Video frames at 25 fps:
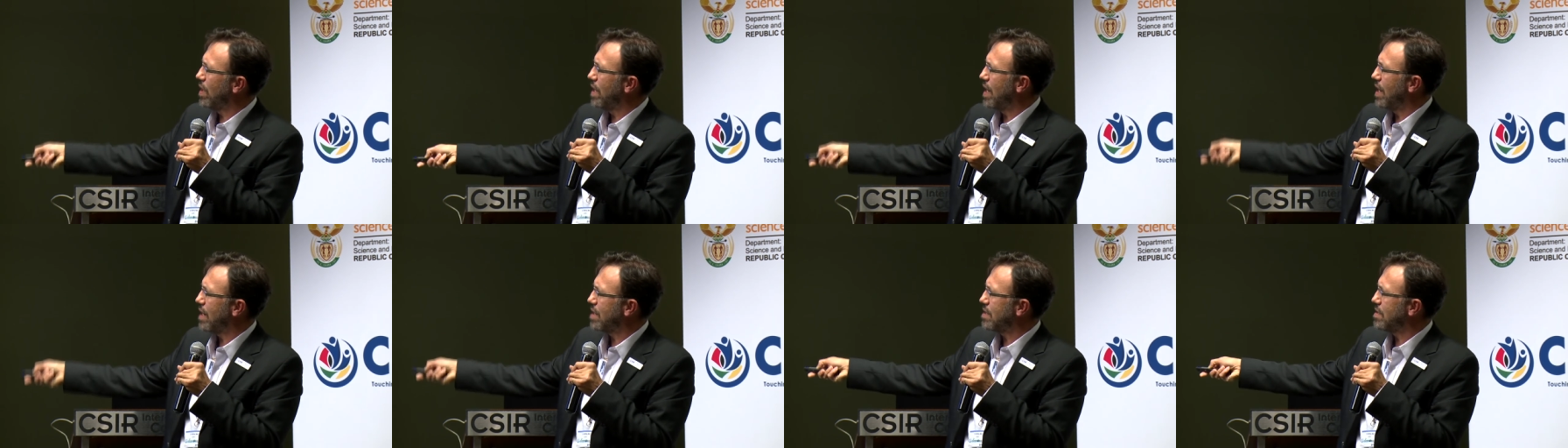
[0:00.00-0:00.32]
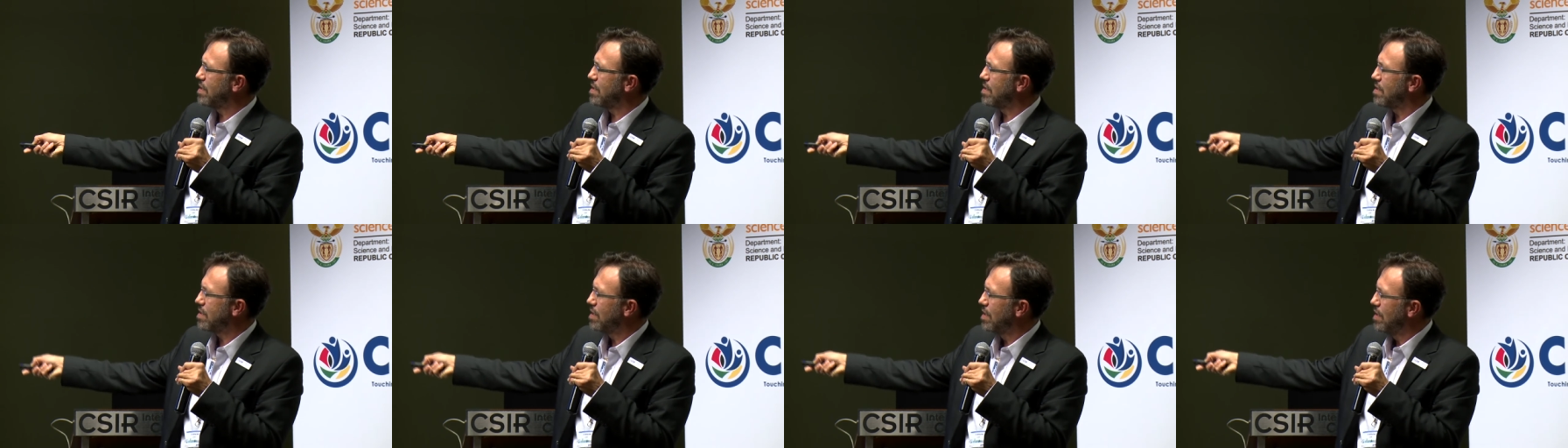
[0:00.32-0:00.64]

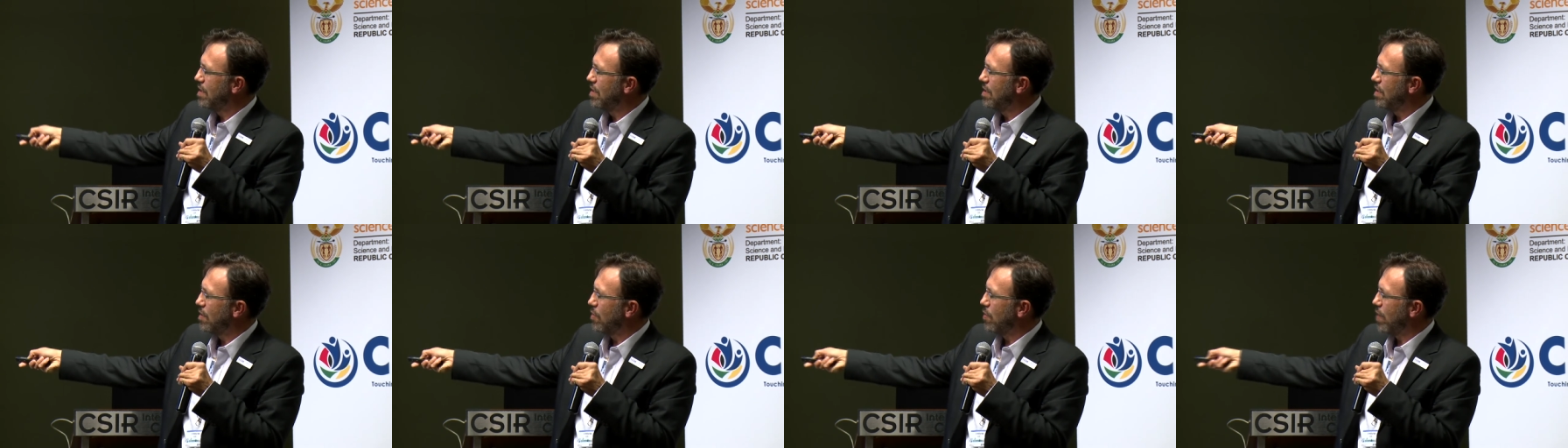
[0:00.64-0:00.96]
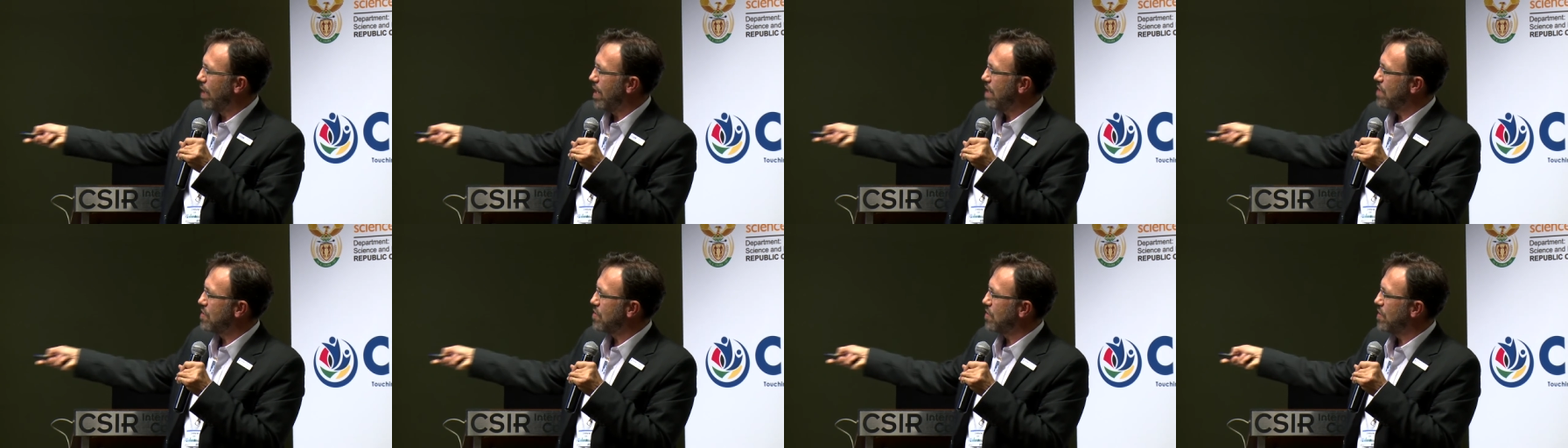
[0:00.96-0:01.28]
axis,
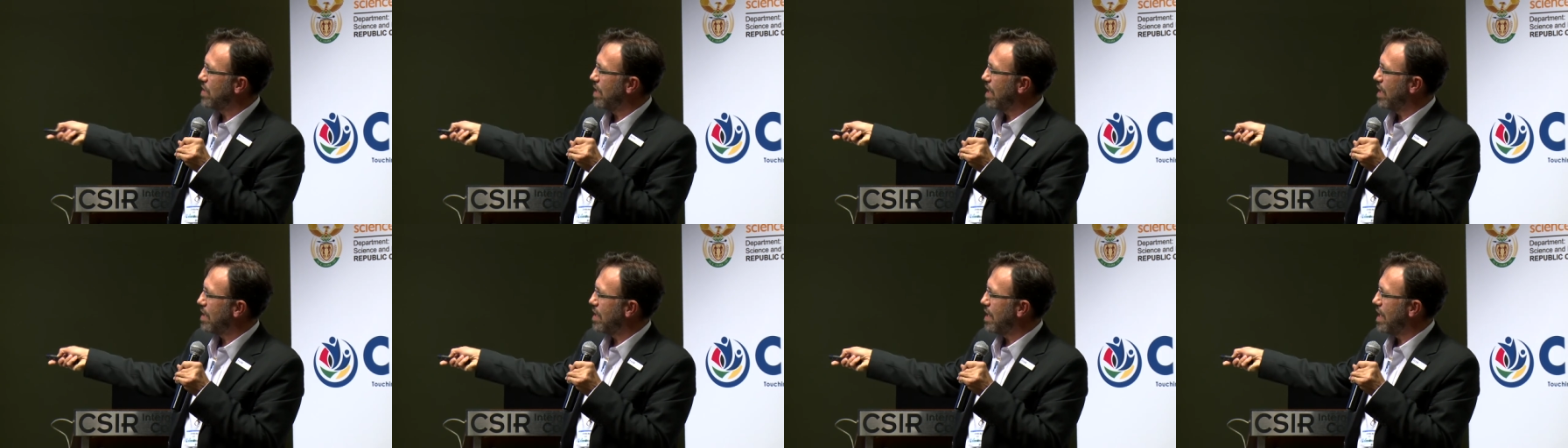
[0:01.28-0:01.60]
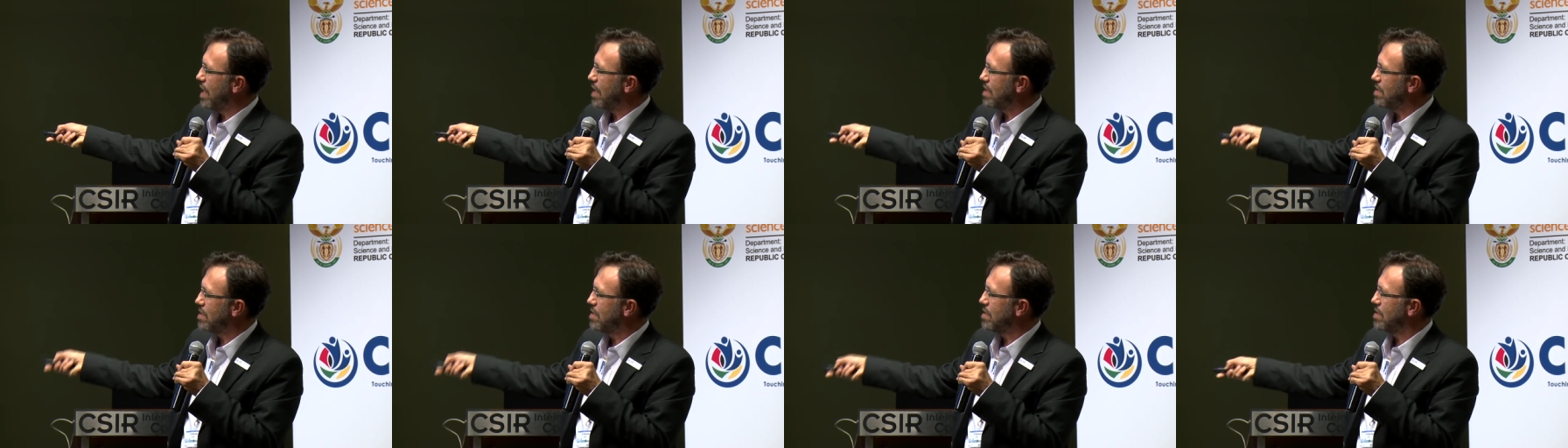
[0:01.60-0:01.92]
range on the other
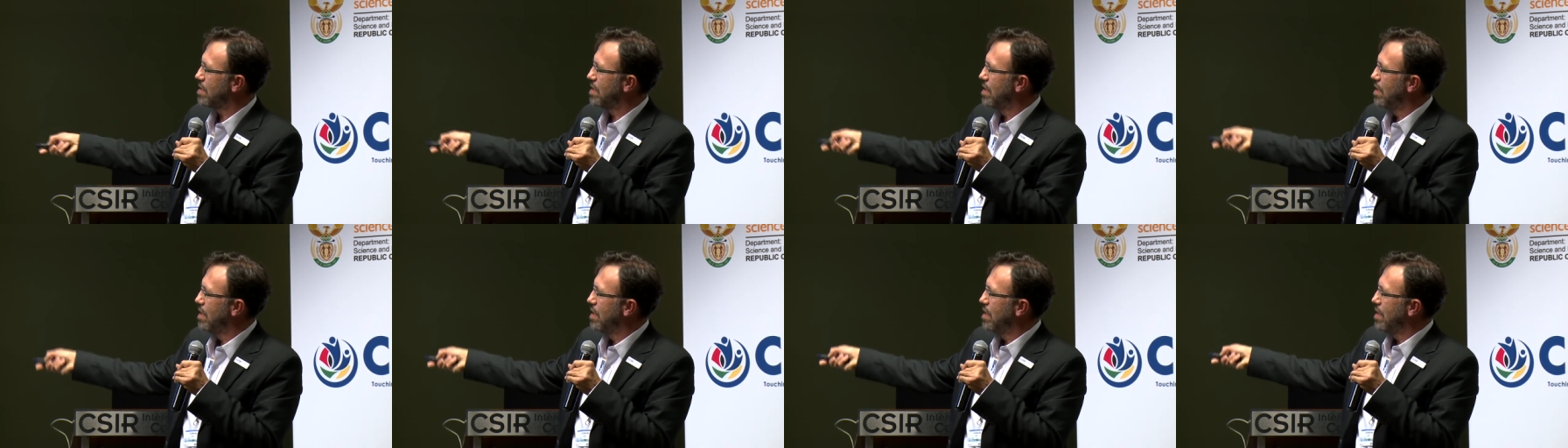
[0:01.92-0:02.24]
axis,